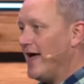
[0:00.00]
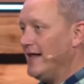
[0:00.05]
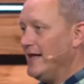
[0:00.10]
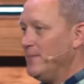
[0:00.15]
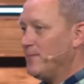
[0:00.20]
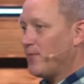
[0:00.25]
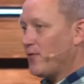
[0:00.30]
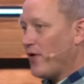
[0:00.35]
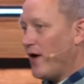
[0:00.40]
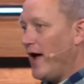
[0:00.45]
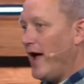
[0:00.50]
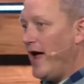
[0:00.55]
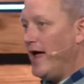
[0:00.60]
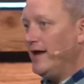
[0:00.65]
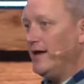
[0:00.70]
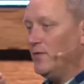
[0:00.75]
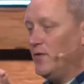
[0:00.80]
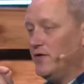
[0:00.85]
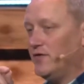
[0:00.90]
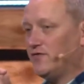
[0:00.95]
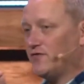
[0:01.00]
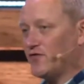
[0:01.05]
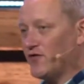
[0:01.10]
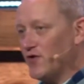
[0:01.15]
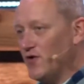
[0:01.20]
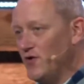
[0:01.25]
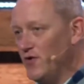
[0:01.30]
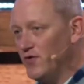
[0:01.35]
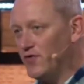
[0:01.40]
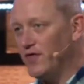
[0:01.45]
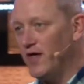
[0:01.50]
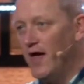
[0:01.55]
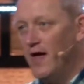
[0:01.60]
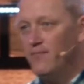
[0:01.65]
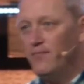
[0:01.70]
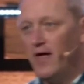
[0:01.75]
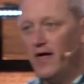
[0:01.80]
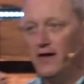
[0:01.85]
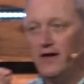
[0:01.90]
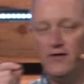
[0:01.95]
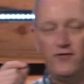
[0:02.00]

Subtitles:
He prayed with truth and in